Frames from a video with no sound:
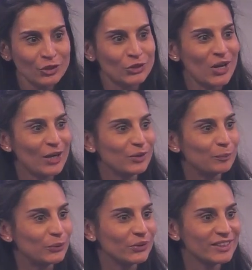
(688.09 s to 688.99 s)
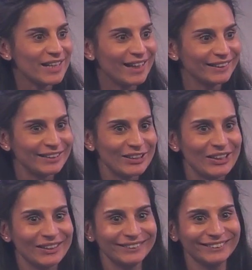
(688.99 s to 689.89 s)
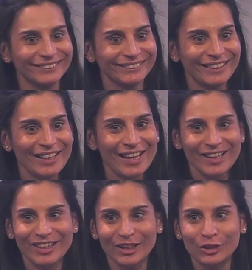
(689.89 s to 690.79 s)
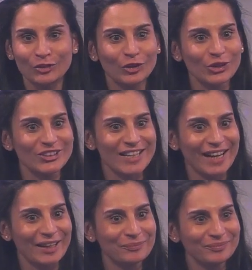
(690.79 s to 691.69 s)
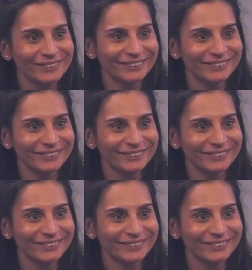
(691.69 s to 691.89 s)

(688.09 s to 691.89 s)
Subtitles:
to our booth, and thank you for your time.